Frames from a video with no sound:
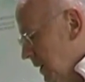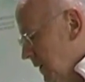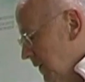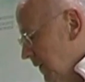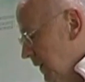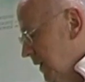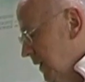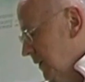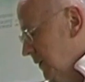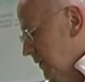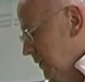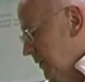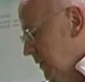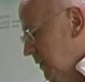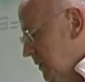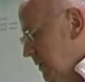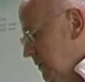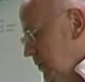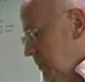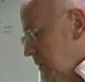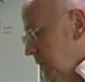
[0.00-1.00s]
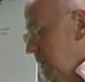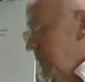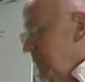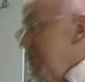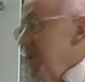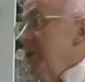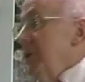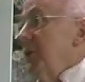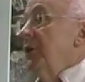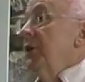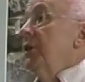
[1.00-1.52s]
and then we'll have
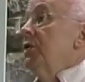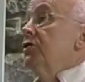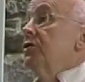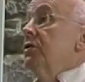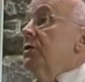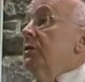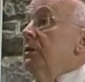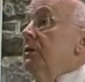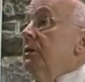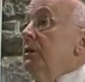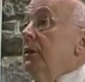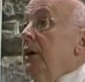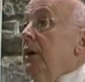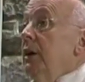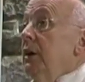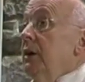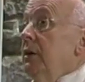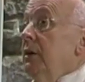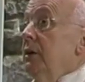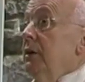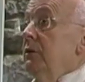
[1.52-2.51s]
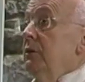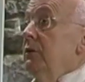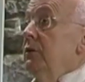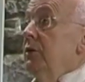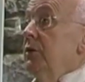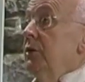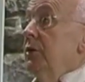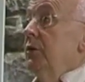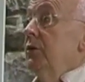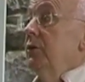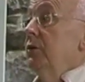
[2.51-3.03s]
meditation here.
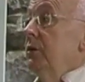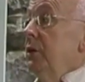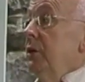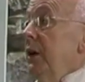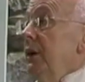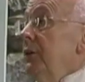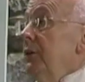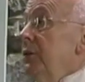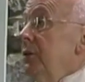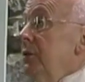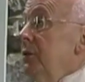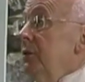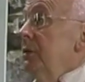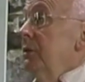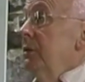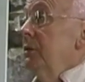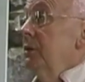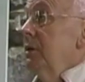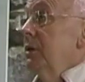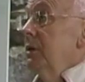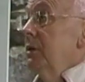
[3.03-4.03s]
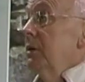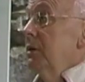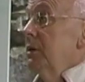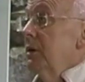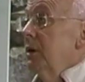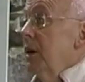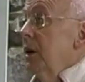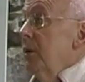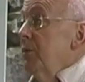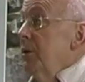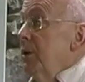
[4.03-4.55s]
For those who'd like to
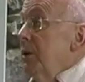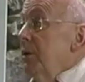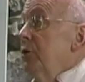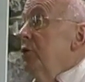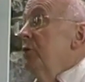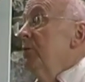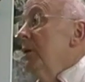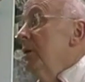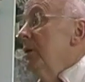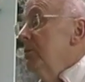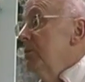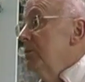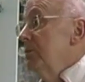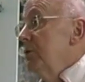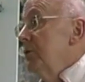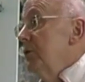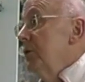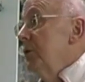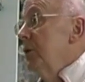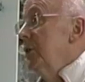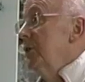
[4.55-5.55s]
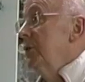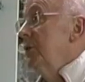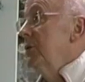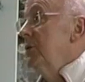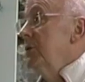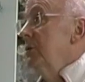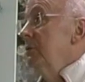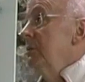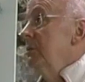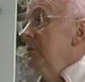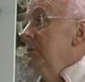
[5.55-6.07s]
come here, you may prefer
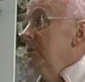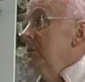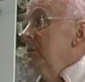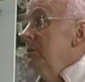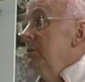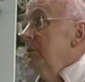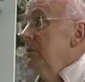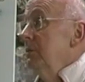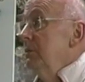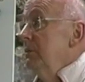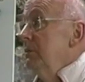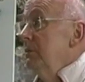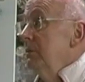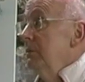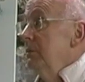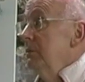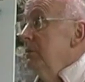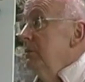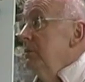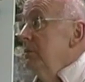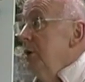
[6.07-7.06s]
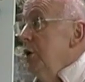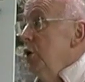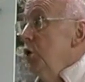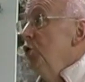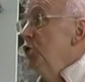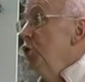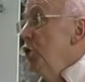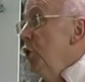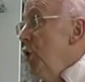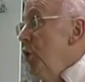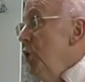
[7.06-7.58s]
to be
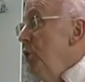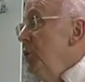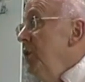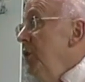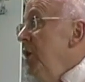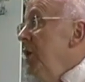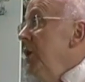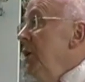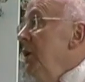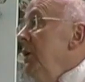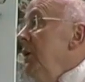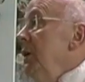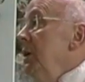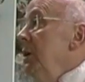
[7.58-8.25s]
on your own,